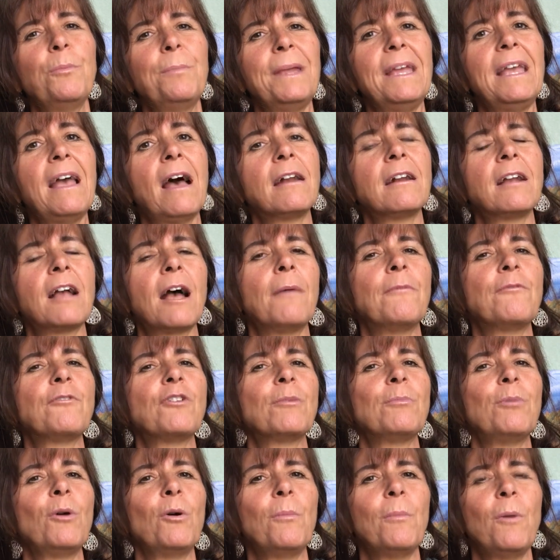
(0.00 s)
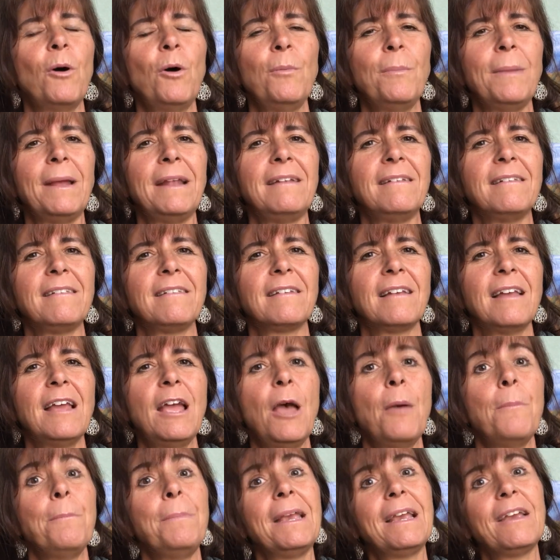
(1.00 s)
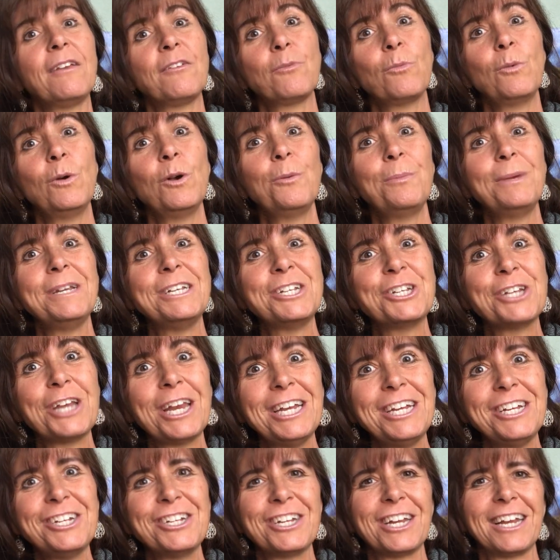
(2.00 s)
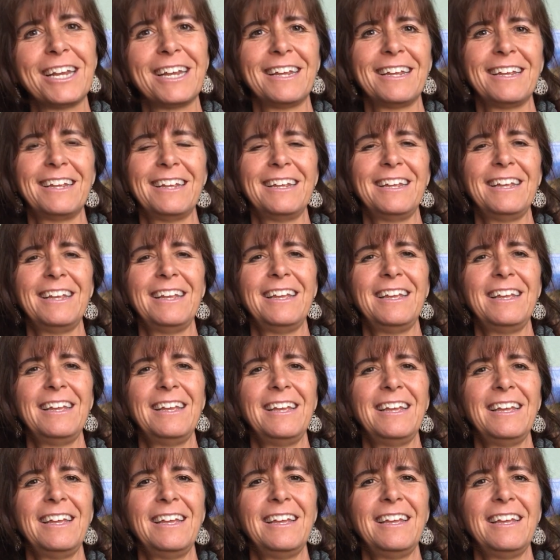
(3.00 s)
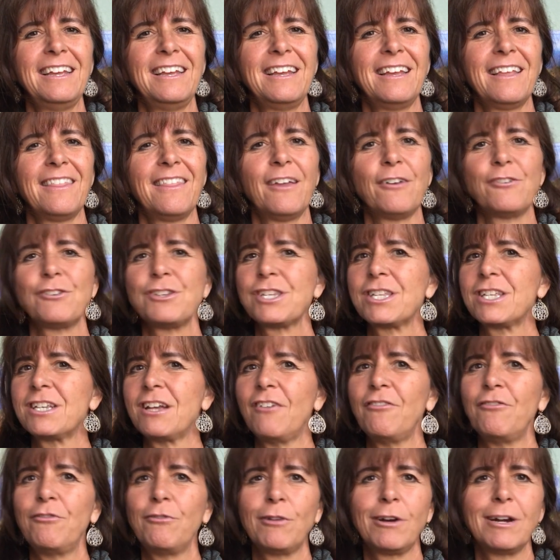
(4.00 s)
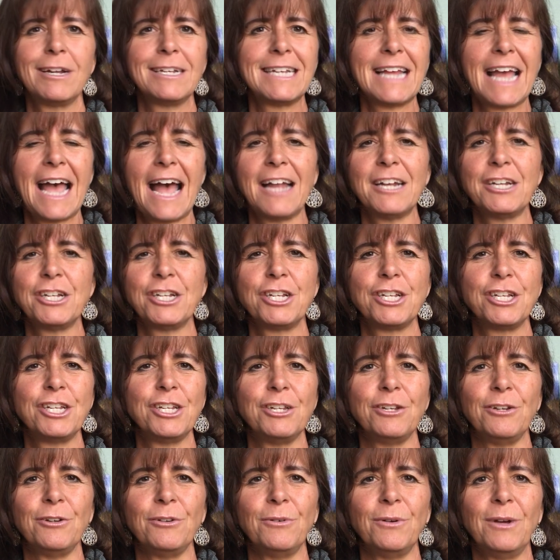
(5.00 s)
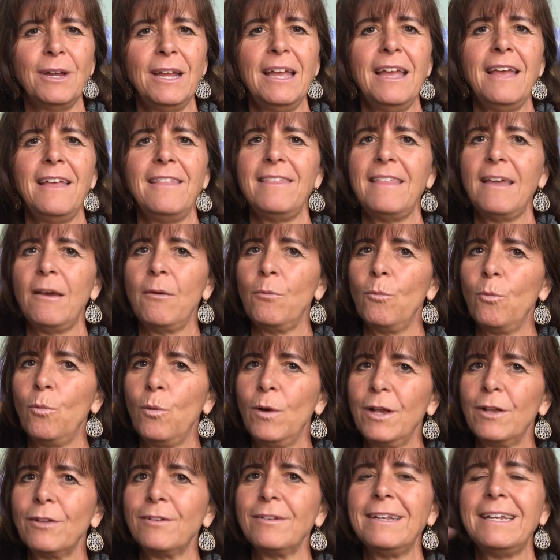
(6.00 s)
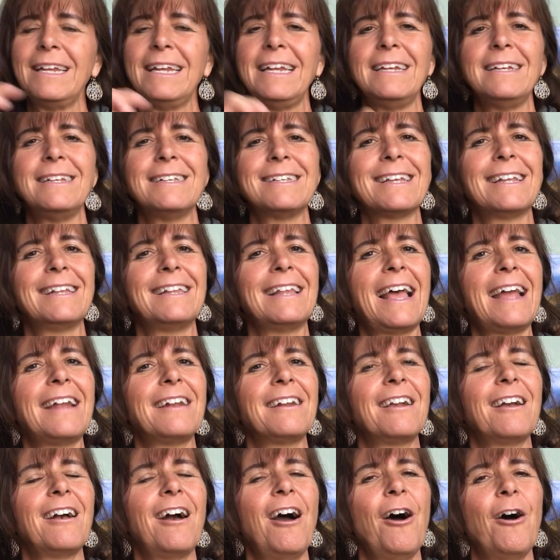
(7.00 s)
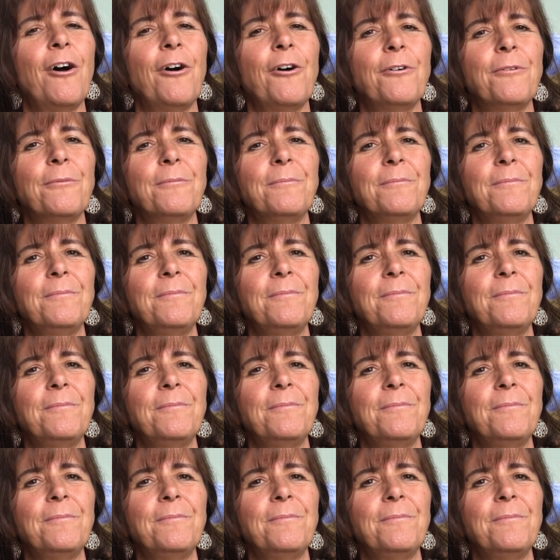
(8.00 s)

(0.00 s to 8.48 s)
be uncomfortable moments because we'll be changing. There's stuff we're attached to that we'll need to let go.